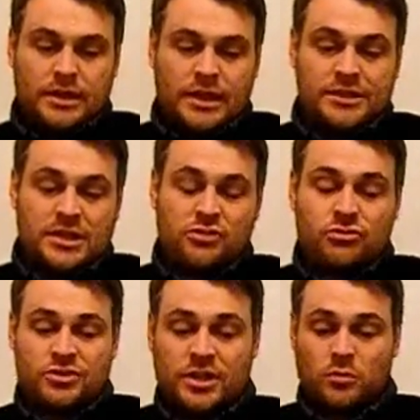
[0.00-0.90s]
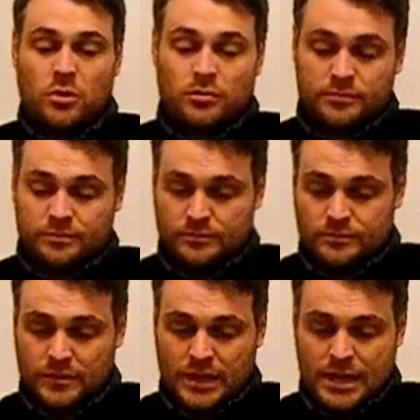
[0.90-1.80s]
it's an interesting one.
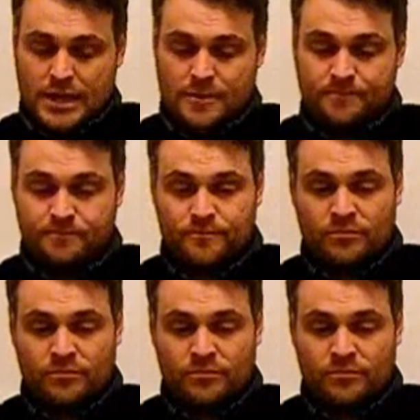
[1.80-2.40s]
And